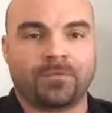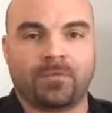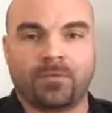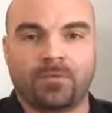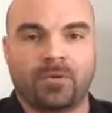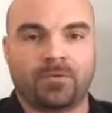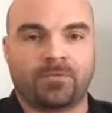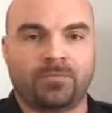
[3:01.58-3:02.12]
the
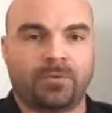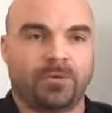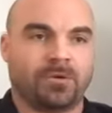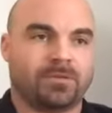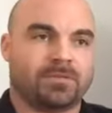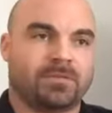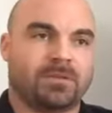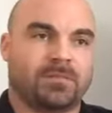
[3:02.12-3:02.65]
most
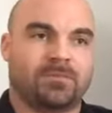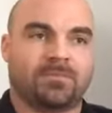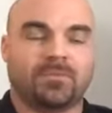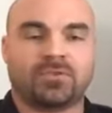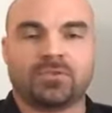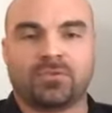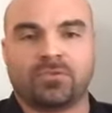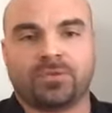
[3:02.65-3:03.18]
part. Some
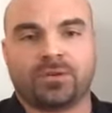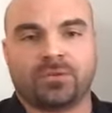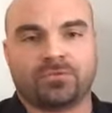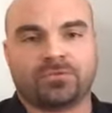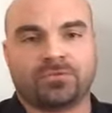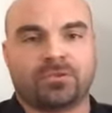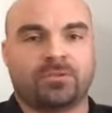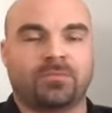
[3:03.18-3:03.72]
show Donald
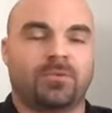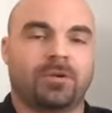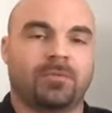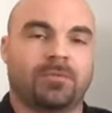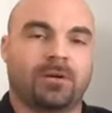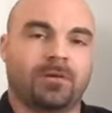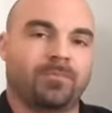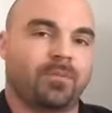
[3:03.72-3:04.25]
Trump winning
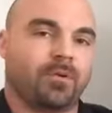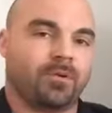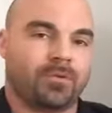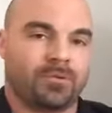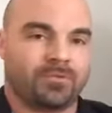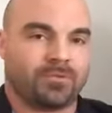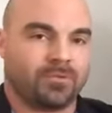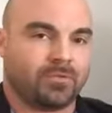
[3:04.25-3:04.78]
by a point
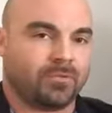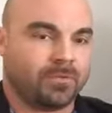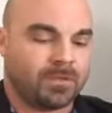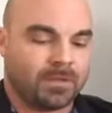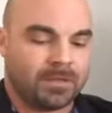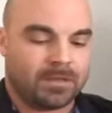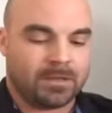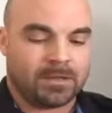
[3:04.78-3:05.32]
or two.
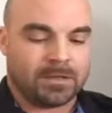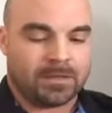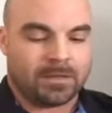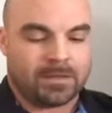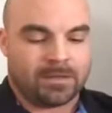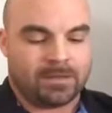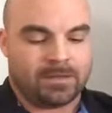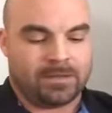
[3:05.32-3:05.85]

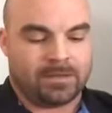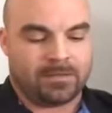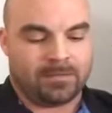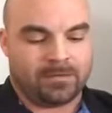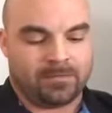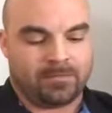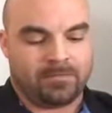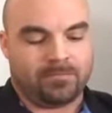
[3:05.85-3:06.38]

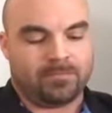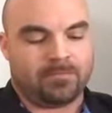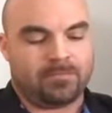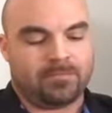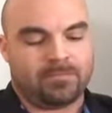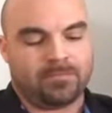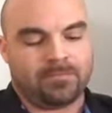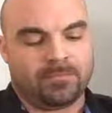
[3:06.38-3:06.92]
And
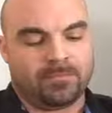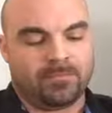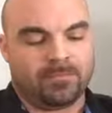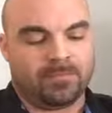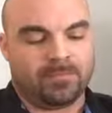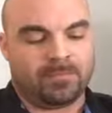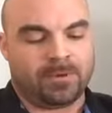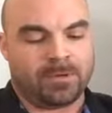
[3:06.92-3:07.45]

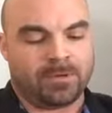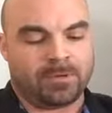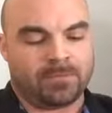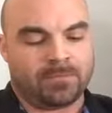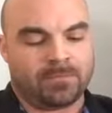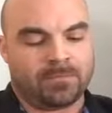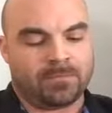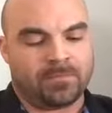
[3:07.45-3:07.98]
but
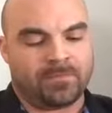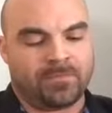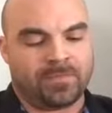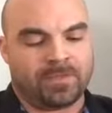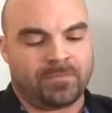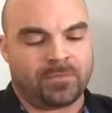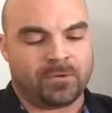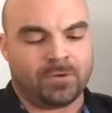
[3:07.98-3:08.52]

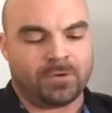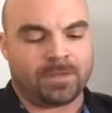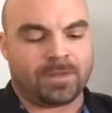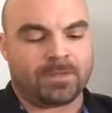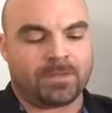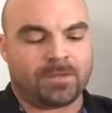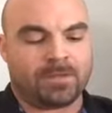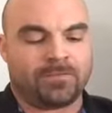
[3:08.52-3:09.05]
if you look at
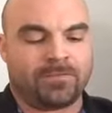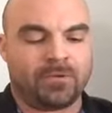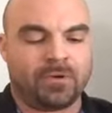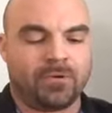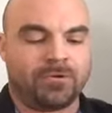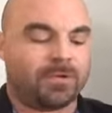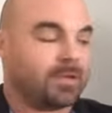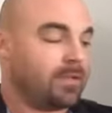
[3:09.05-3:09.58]
this,
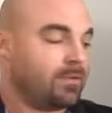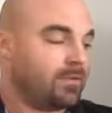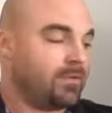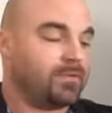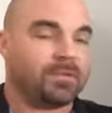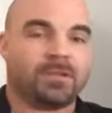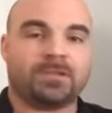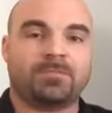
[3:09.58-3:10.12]
this is
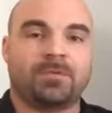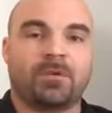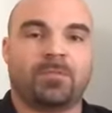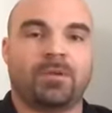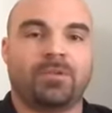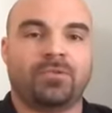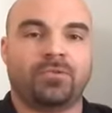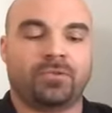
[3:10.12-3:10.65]
an
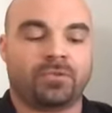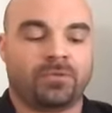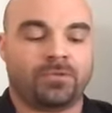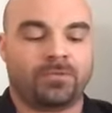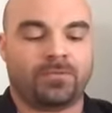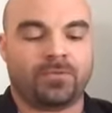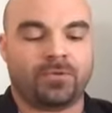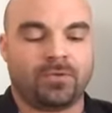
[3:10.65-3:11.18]
experiment you can do.
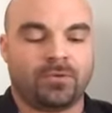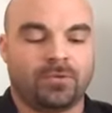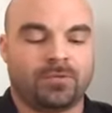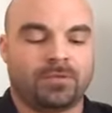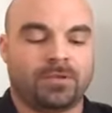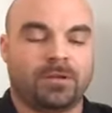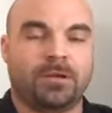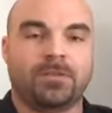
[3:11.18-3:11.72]
If you go
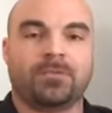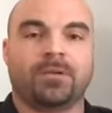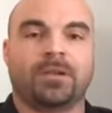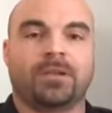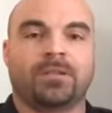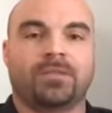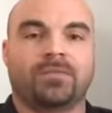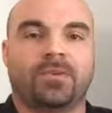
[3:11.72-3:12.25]
to Hillary
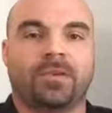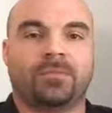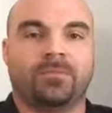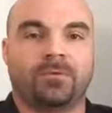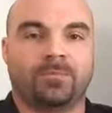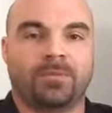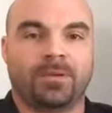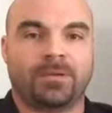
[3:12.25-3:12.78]
Clinton's
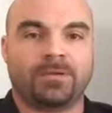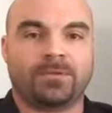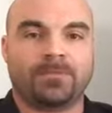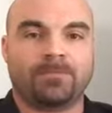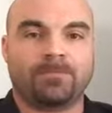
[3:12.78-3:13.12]
Facebook page,